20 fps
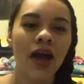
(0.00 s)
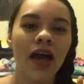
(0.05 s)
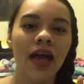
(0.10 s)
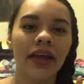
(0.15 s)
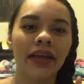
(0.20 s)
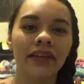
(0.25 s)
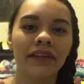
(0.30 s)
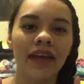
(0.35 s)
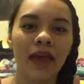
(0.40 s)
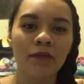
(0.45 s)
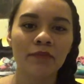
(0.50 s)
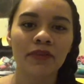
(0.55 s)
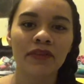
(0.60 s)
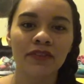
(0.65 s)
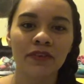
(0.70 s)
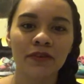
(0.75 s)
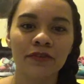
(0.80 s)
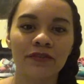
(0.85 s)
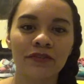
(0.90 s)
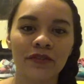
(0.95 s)
in
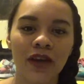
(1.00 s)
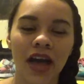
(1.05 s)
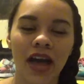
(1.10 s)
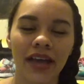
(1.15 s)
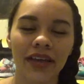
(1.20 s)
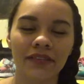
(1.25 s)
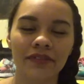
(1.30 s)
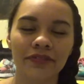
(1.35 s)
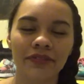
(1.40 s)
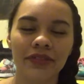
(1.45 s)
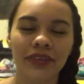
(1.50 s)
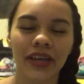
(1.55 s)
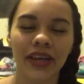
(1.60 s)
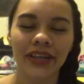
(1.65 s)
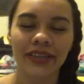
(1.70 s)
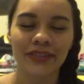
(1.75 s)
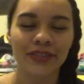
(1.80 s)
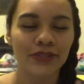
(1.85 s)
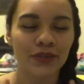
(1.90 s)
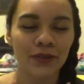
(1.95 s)
episode 5.
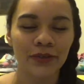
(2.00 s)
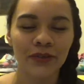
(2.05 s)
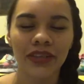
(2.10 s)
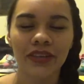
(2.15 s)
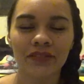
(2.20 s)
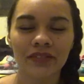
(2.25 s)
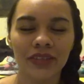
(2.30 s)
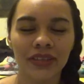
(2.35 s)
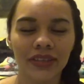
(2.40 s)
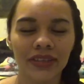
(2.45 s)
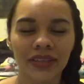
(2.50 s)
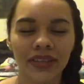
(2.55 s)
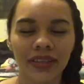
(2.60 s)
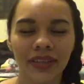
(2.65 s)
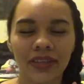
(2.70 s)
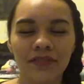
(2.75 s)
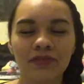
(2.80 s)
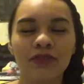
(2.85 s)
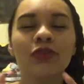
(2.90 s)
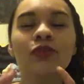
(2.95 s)

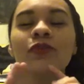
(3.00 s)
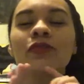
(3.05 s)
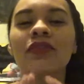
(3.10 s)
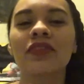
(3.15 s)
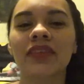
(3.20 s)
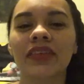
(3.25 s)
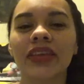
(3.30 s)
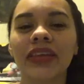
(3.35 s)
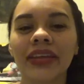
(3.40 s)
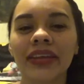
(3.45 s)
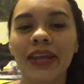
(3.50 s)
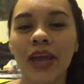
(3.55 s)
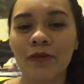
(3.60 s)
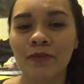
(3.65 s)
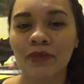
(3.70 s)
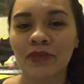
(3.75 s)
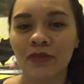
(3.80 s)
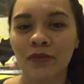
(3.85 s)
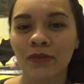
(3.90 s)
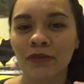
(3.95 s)
If you've seen
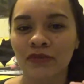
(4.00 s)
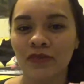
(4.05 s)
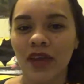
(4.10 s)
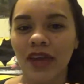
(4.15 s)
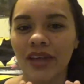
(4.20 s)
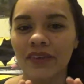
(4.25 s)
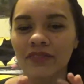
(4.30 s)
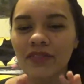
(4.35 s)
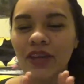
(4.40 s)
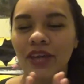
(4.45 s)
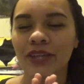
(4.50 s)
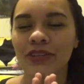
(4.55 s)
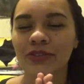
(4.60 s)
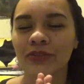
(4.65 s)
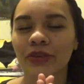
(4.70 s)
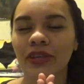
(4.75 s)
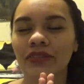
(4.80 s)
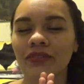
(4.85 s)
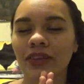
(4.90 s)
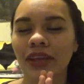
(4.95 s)
episode 5, I
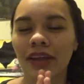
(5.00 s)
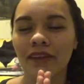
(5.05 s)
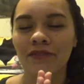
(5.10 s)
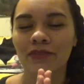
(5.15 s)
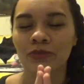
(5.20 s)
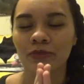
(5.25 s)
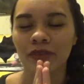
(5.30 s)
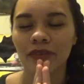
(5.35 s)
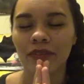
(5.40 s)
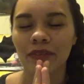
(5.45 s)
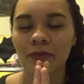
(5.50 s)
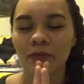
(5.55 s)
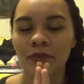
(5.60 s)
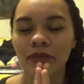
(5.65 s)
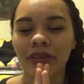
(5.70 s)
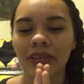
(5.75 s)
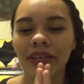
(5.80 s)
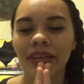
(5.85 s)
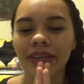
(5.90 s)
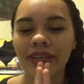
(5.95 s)
don't even have to
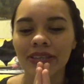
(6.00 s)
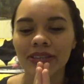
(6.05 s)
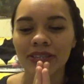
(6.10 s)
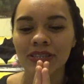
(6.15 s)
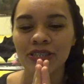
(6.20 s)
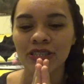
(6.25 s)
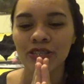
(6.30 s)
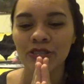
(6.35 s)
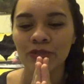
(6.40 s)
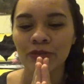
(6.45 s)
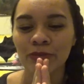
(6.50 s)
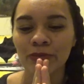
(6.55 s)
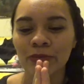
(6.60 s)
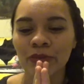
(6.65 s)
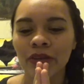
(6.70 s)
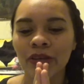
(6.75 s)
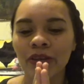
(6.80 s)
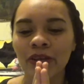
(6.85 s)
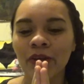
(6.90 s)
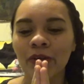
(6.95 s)
explain to you
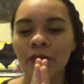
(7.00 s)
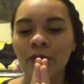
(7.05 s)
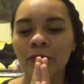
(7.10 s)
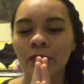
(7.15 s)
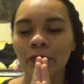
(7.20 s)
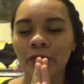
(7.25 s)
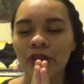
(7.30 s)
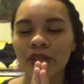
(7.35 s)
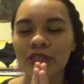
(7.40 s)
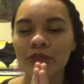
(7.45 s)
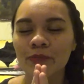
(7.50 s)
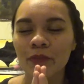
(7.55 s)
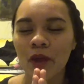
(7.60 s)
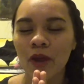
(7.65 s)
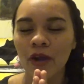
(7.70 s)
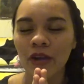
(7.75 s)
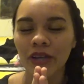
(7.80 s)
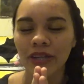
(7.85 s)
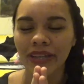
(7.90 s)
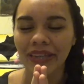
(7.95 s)
which
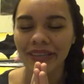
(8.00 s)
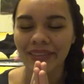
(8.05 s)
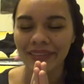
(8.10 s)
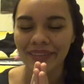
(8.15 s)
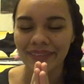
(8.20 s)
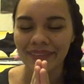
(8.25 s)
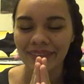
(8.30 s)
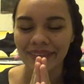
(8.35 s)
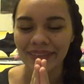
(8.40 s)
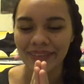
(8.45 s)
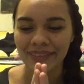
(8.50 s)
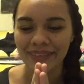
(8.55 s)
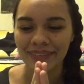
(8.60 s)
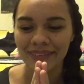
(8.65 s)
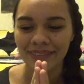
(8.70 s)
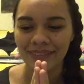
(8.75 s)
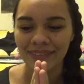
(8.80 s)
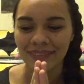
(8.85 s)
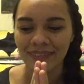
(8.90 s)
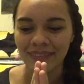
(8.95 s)
party this
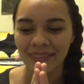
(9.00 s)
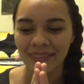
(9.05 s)
is,